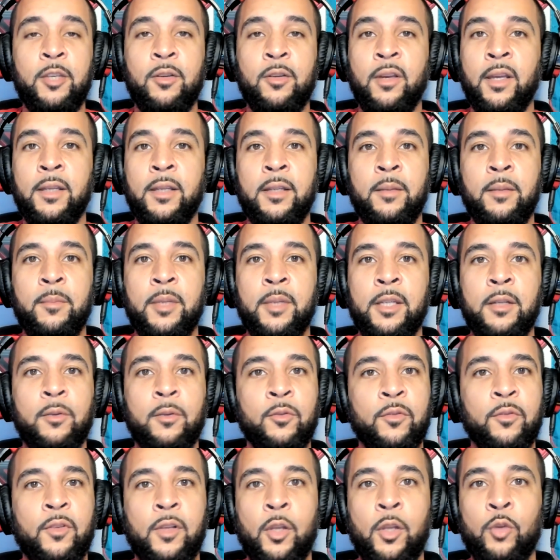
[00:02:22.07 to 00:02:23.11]
You get them in
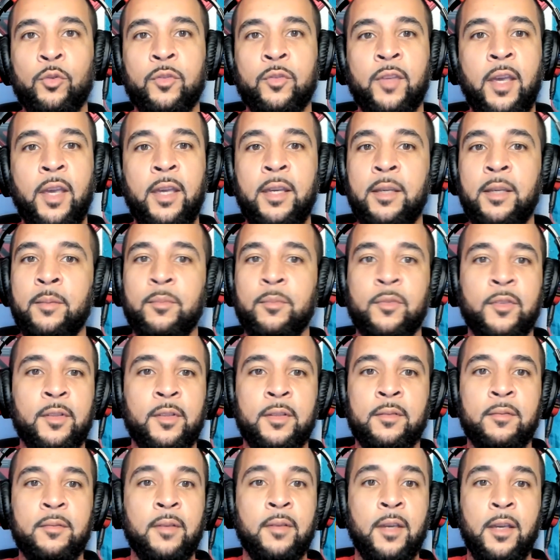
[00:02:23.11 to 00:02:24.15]
those close games,
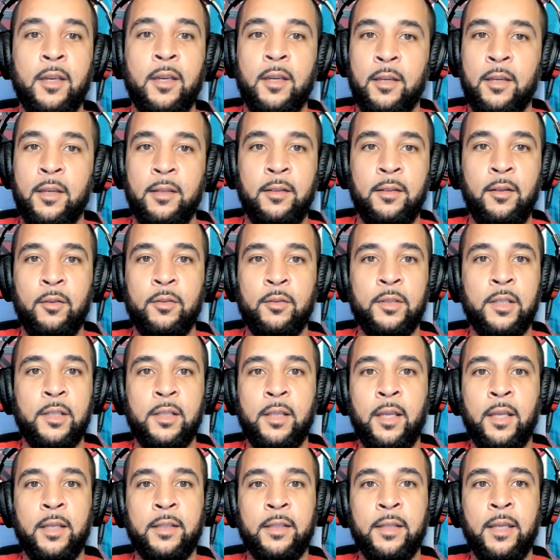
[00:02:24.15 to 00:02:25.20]
and it don't
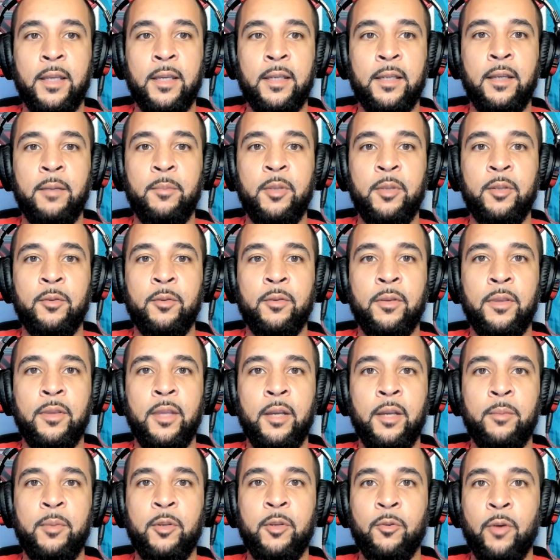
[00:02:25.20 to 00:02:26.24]
look like they
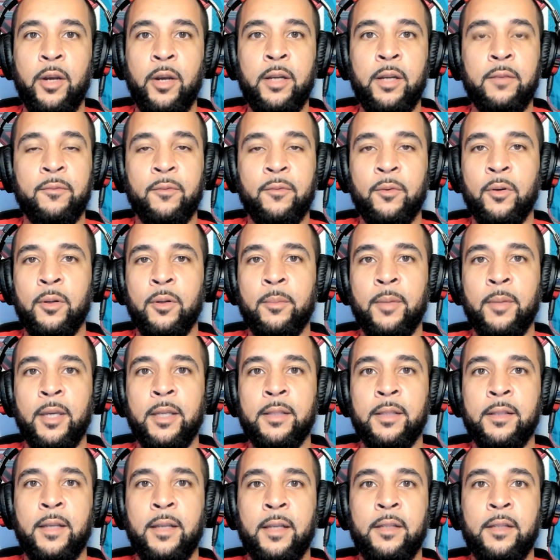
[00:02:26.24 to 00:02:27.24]
be ready for it, man.